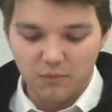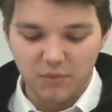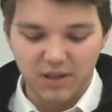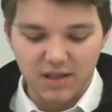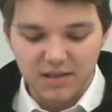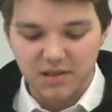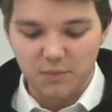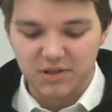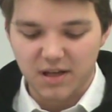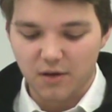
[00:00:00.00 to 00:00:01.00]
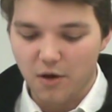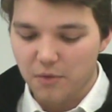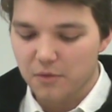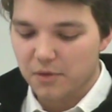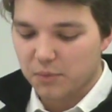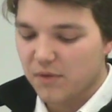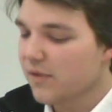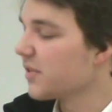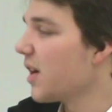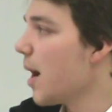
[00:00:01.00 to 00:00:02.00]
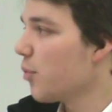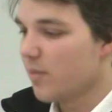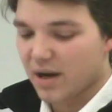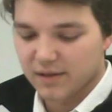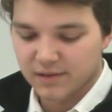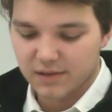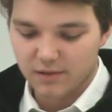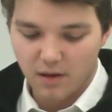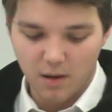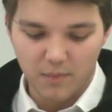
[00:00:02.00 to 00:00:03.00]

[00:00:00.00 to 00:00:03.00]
what they said was that although the Three-Fifths Compromise